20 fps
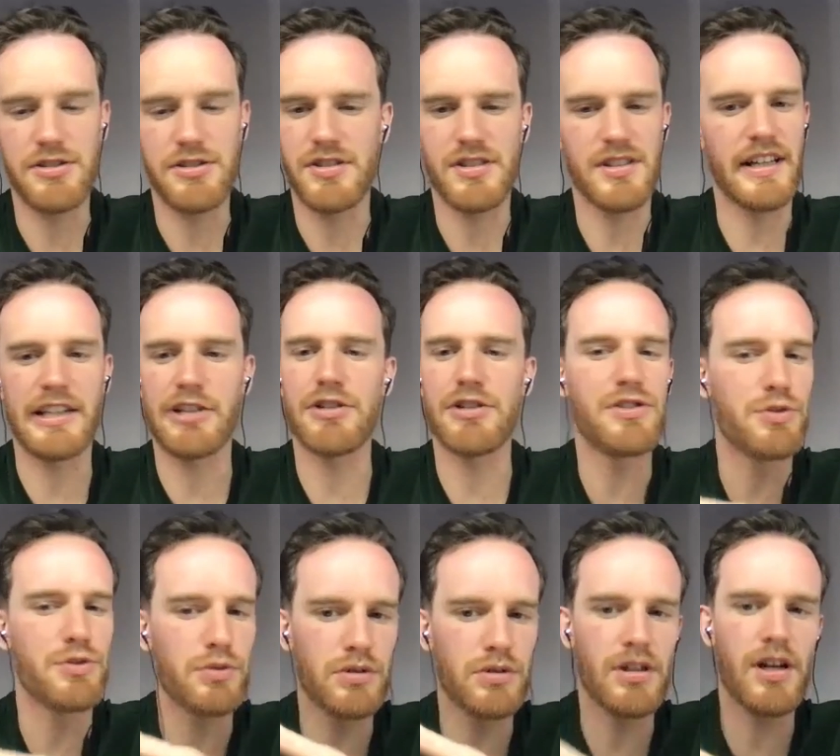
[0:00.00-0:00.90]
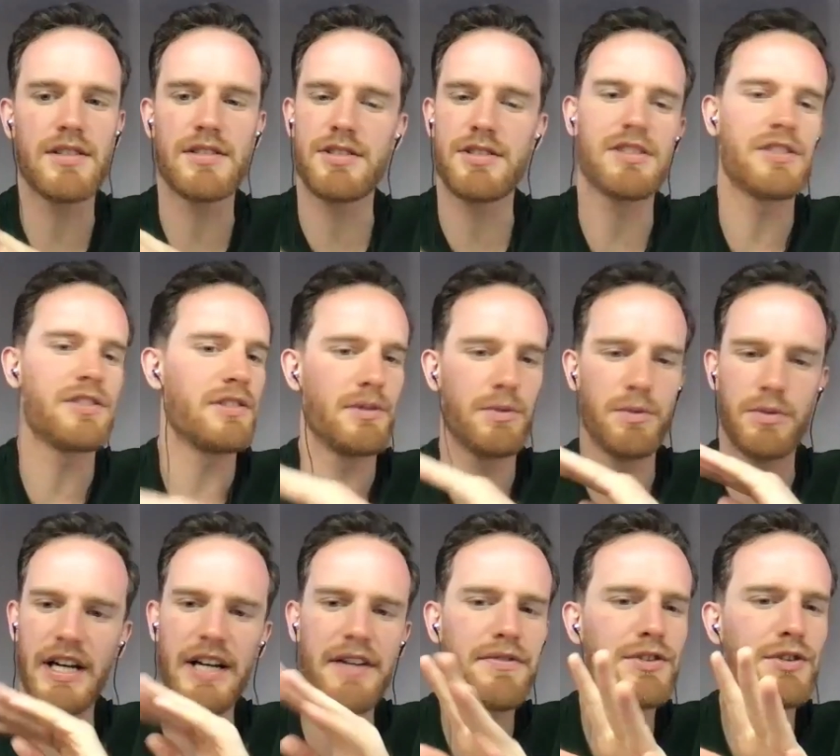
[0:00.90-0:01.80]
Yeah, so it's like you can do lots. You can
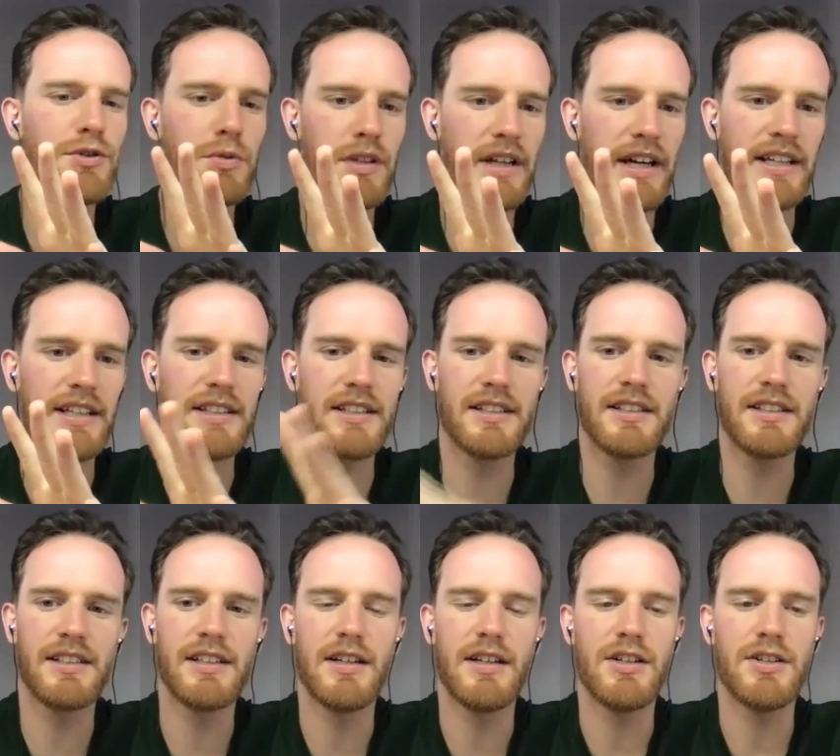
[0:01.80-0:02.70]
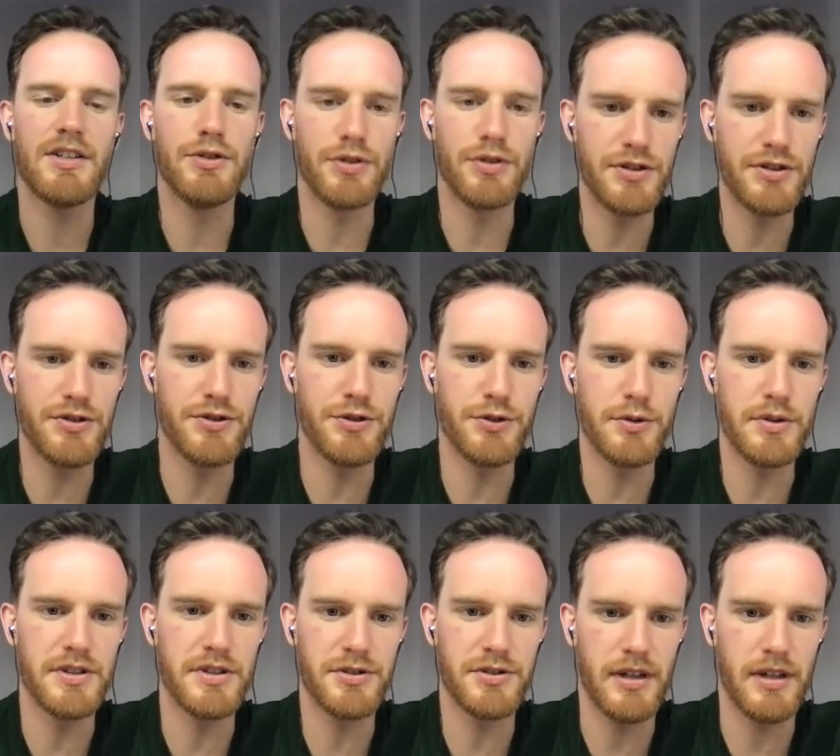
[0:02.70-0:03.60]
whatever you like, you can do
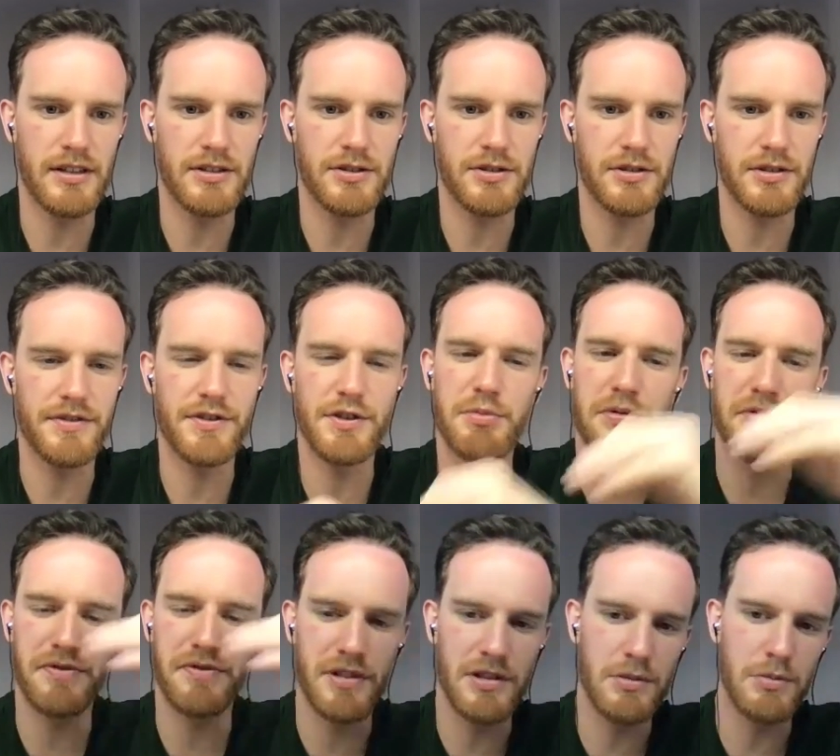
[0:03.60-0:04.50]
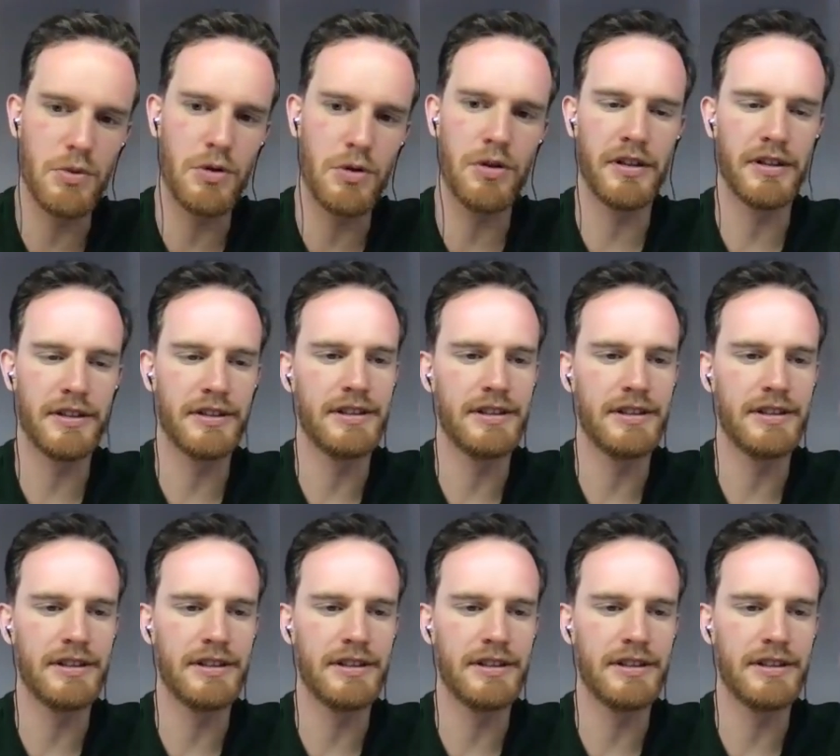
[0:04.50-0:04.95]
in Toronto if you prefer yes. more.